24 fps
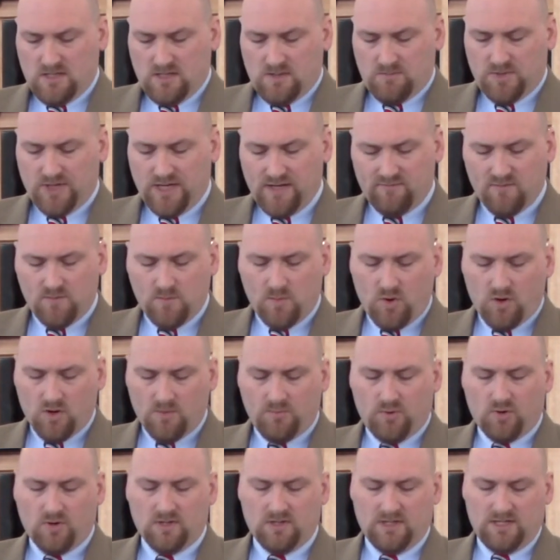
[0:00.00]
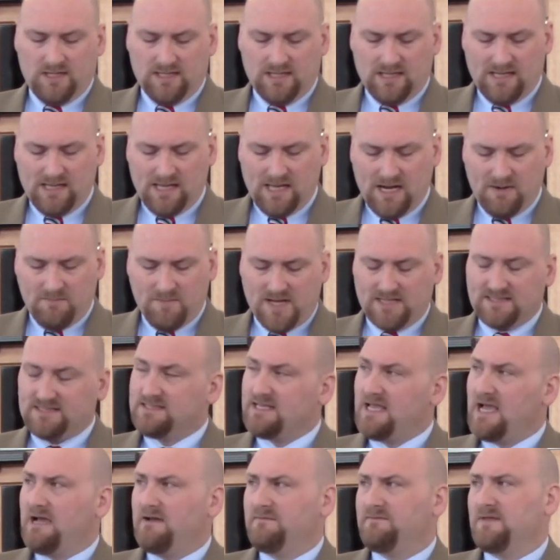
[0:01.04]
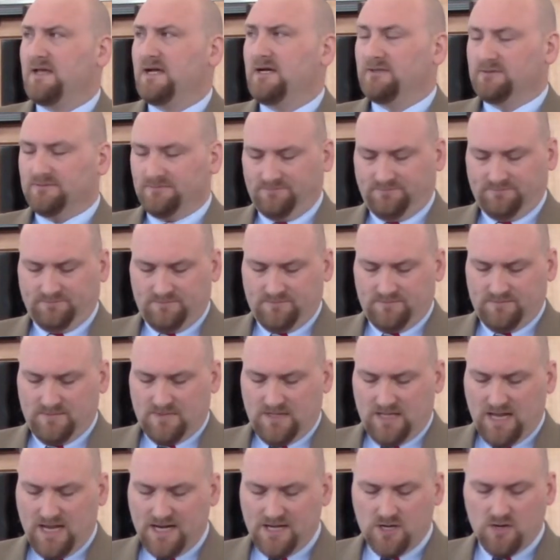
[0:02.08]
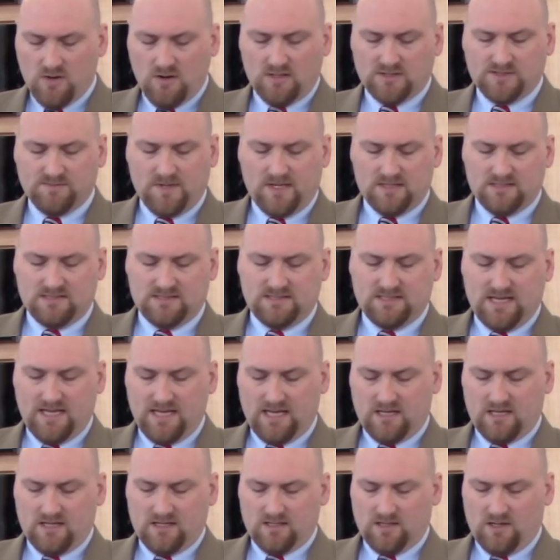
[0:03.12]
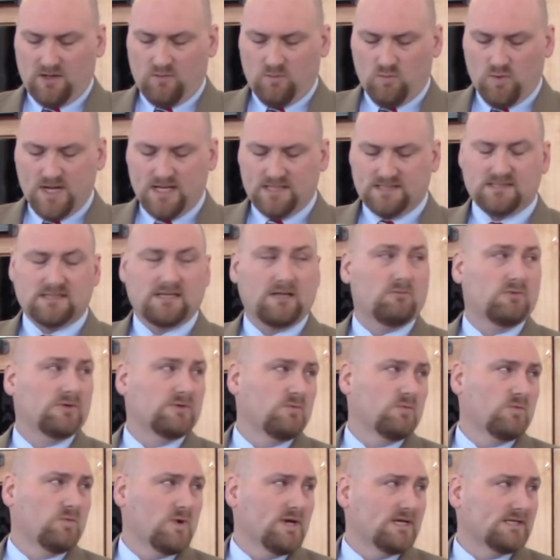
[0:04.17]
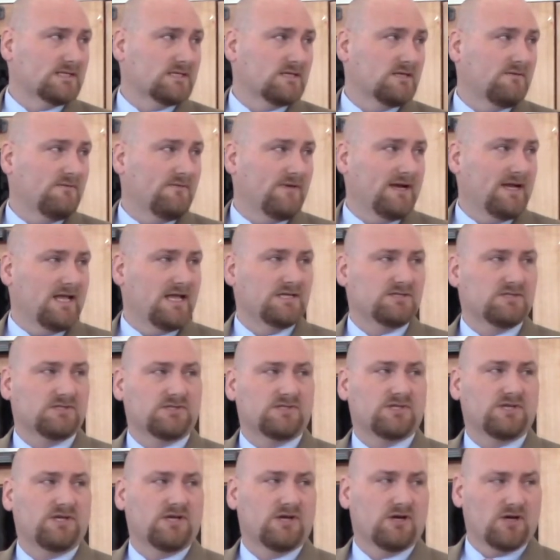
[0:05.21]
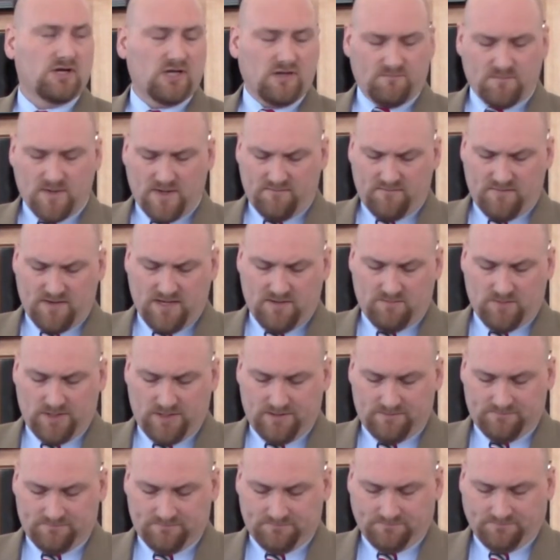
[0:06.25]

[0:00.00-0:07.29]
but even more importantly than letting my staff down, I knew I was about to take a risk that would risk the financial security of my family.